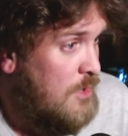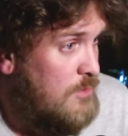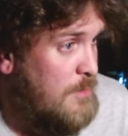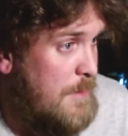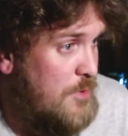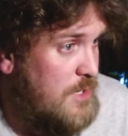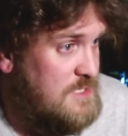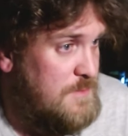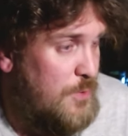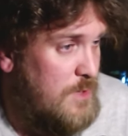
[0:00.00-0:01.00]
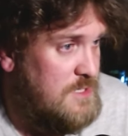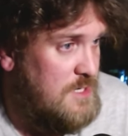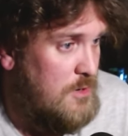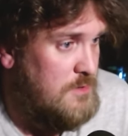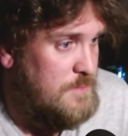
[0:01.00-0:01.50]
Remember, it's important
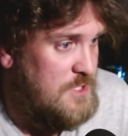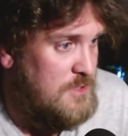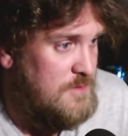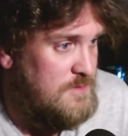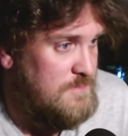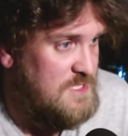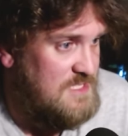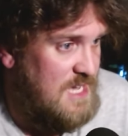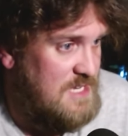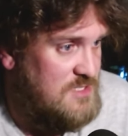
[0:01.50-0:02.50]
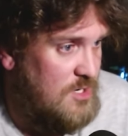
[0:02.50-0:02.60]
to own up to your mistakes.